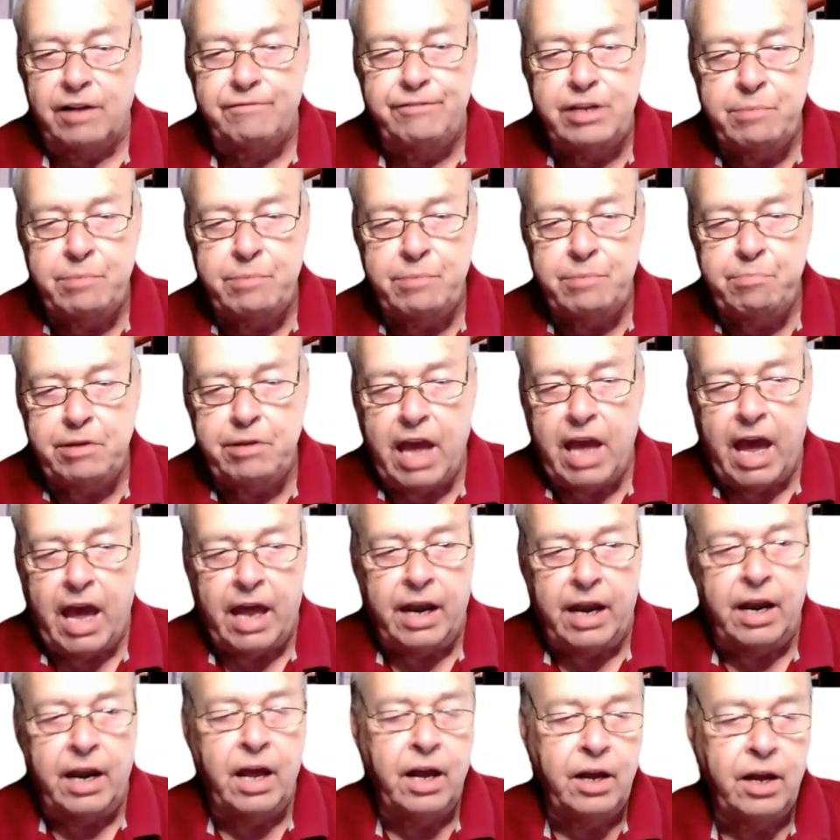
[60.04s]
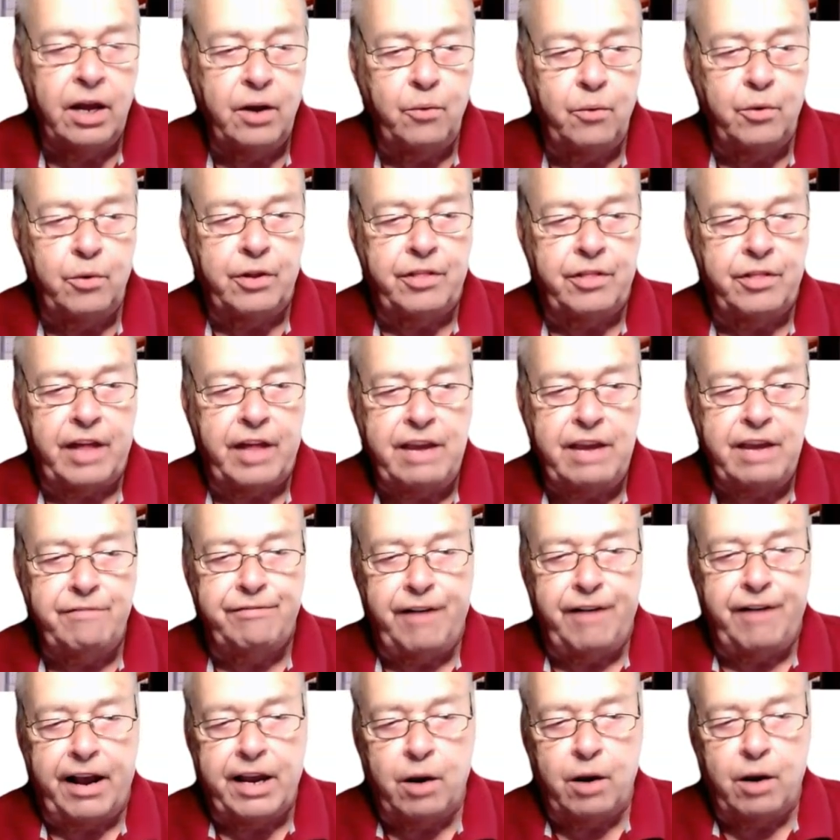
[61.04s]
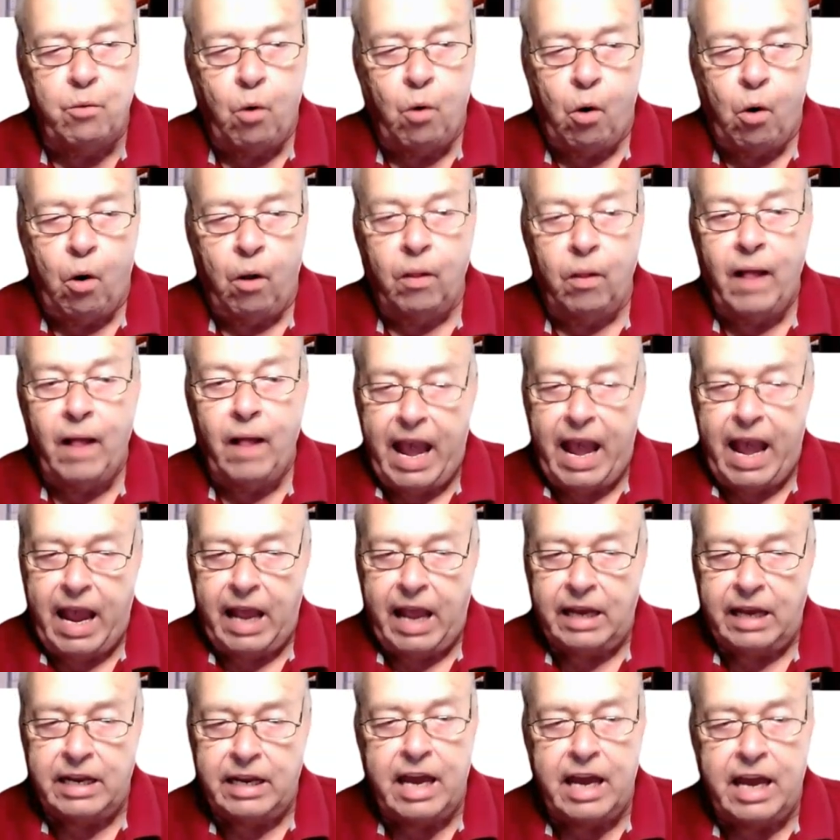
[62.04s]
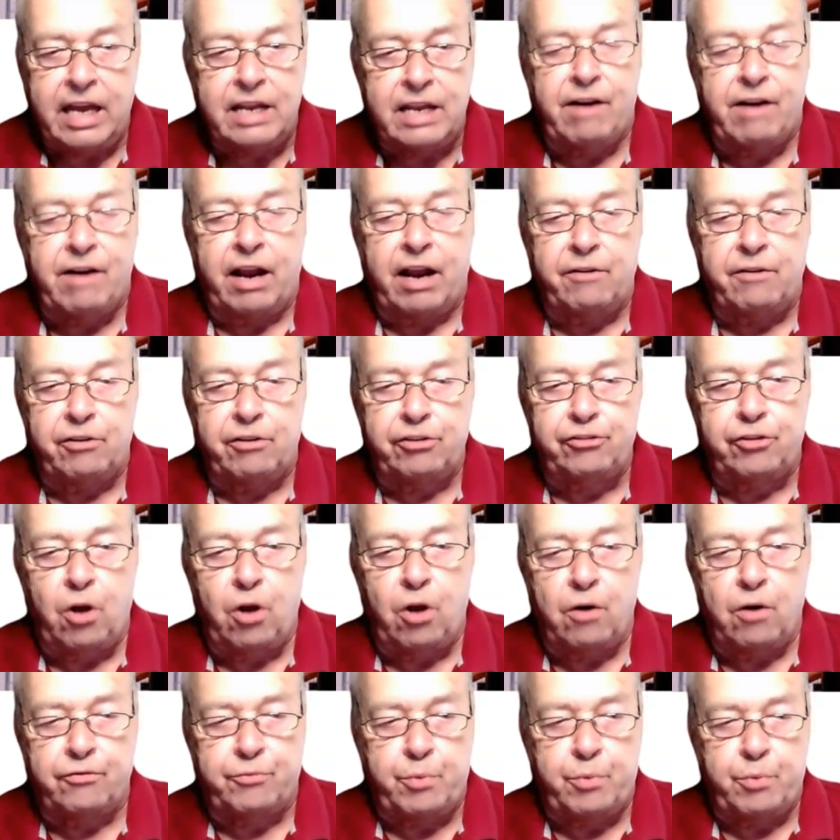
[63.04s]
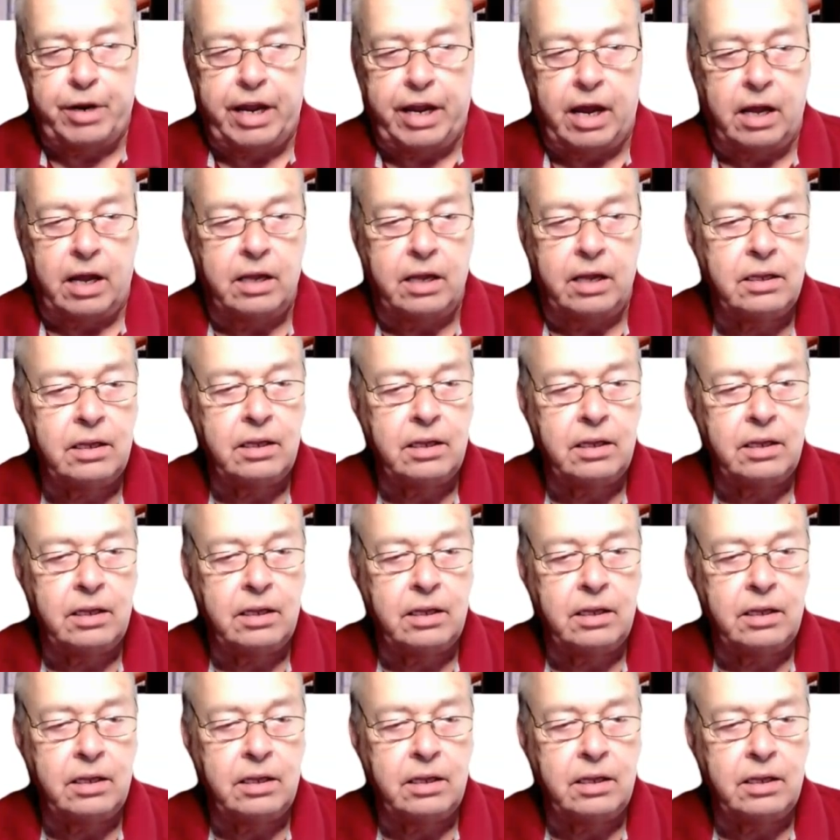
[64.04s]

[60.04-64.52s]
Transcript: VPN with a firewall and antivirus software.